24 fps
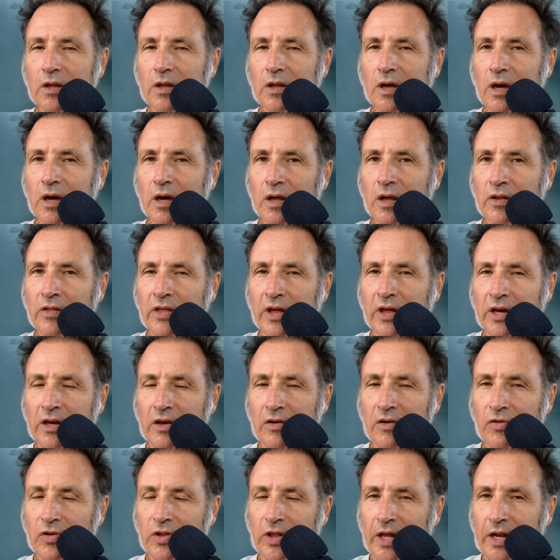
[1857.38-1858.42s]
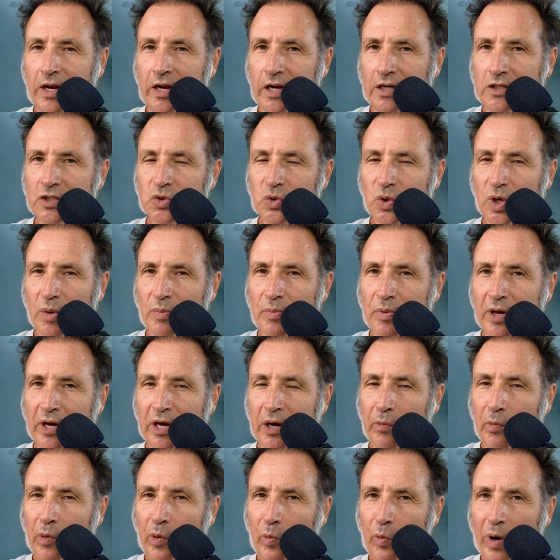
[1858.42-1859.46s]
Thank you for that. And I just want to pick up
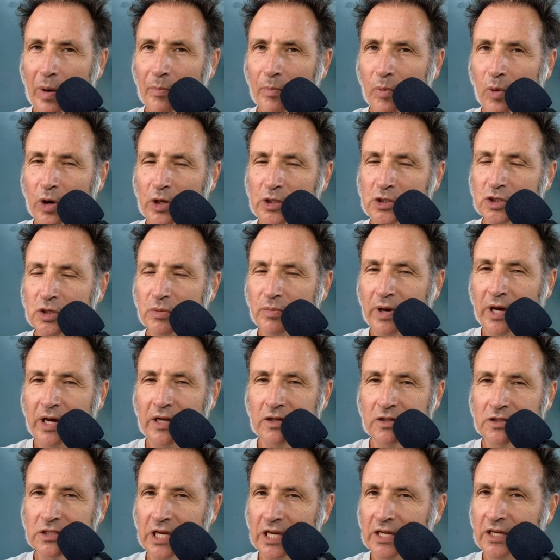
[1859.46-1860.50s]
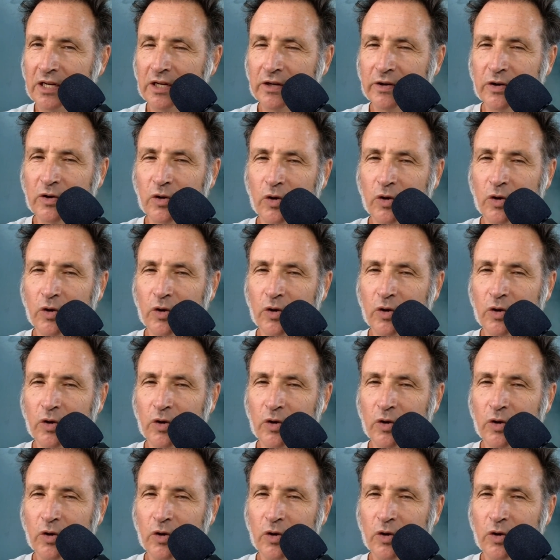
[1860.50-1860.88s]
on one point you made, because I hear it all the